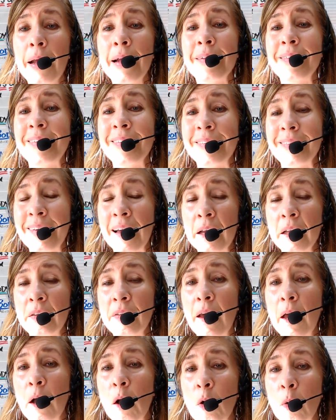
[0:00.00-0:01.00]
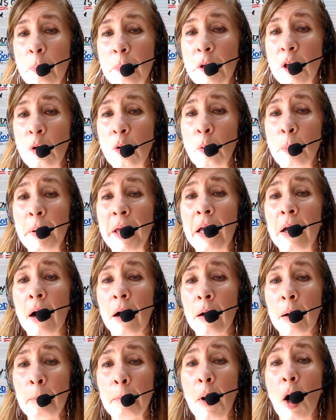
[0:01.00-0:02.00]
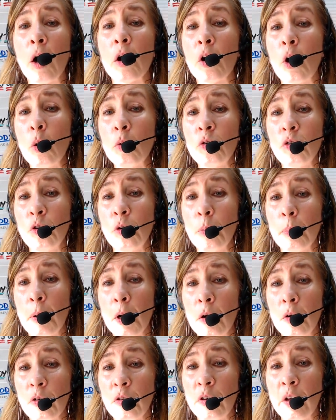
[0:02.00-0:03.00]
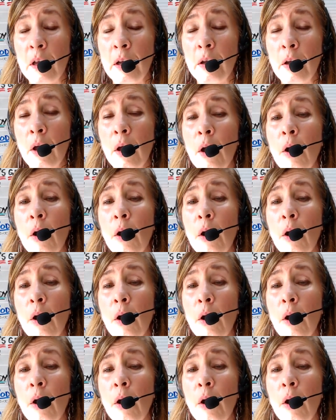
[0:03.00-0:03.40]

designed to help you become a go to person